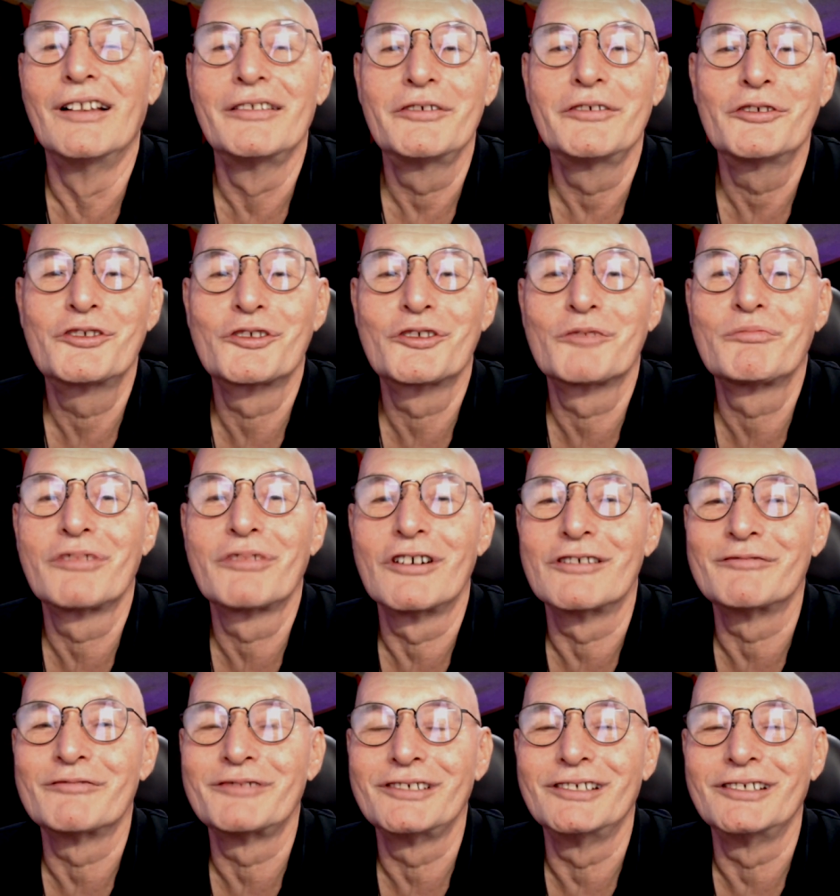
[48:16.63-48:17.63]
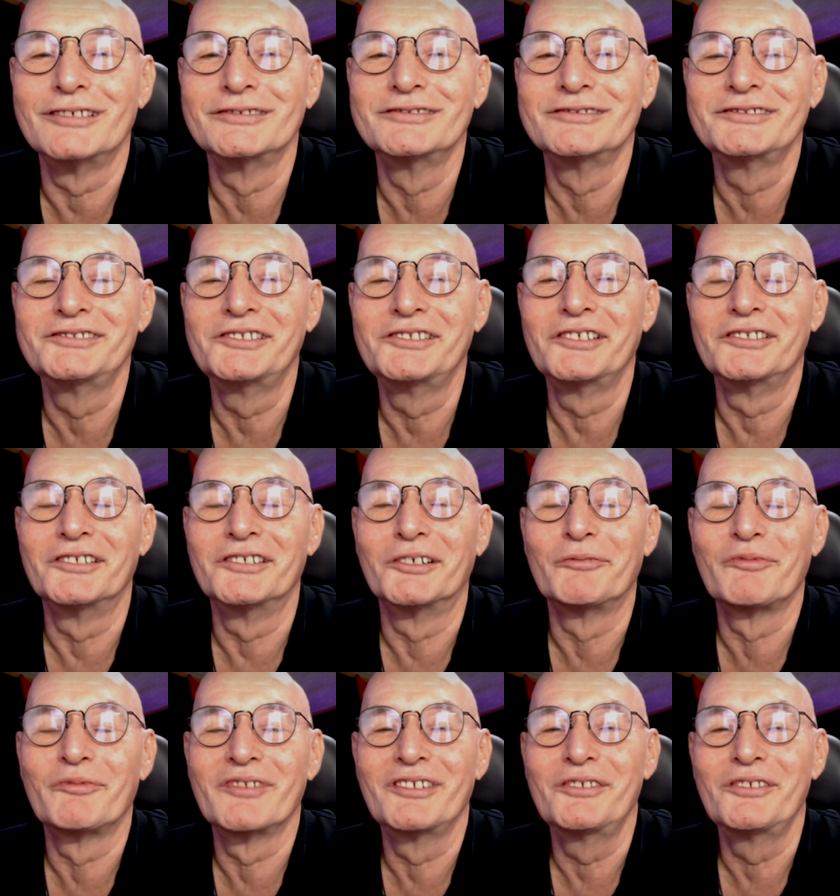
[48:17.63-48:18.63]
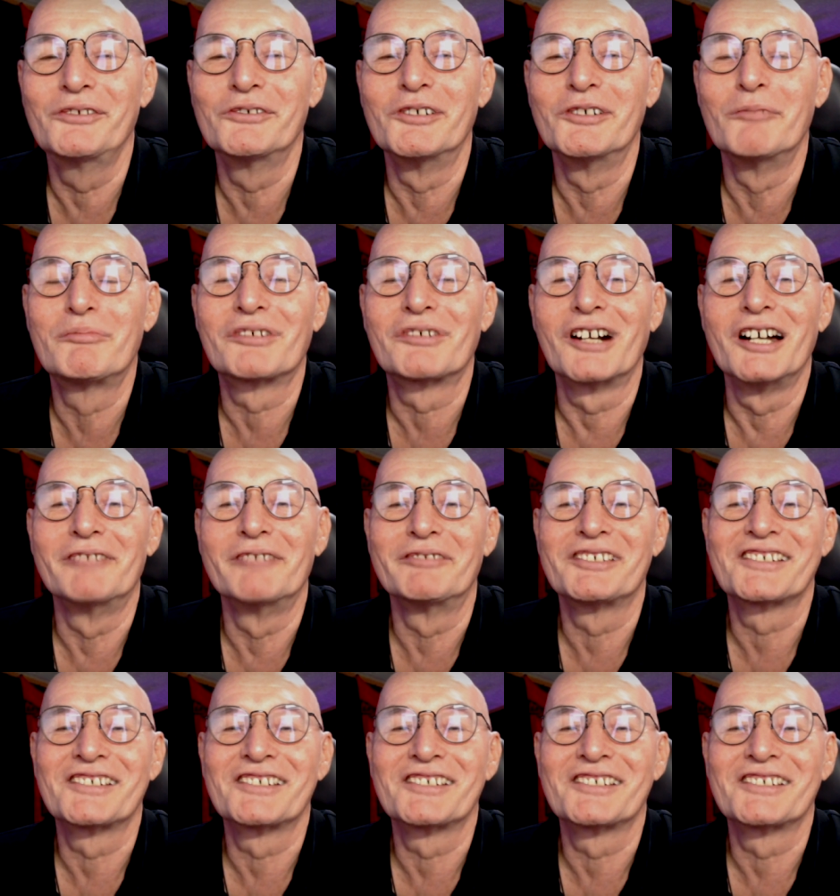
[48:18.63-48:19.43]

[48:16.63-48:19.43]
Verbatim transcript: you should probably, you know, do a private